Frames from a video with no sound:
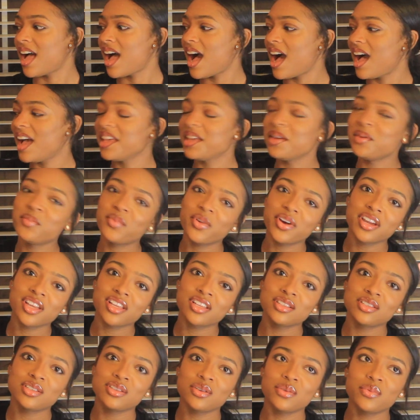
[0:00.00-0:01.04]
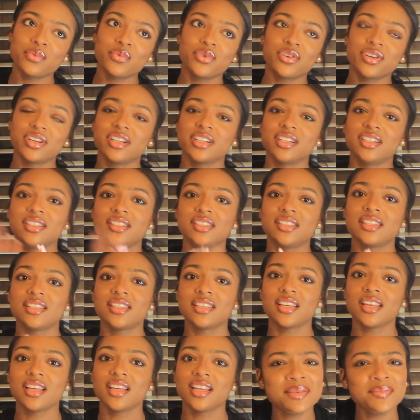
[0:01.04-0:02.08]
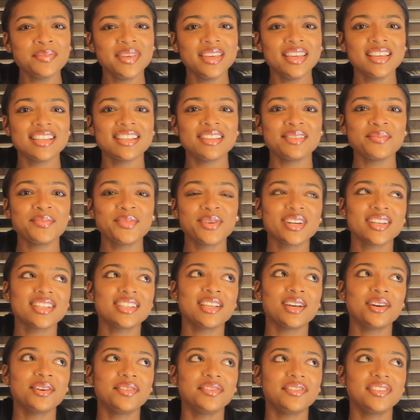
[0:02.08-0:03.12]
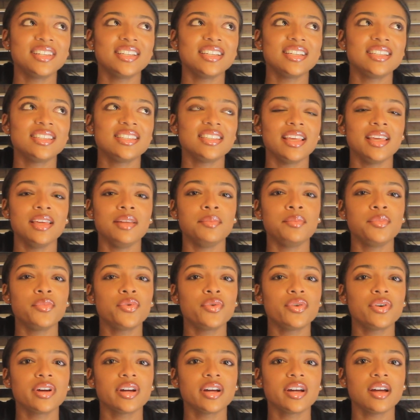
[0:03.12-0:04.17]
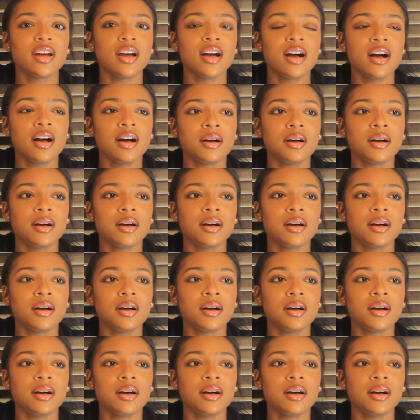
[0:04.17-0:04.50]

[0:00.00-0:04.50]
I am working towards being more selfless and more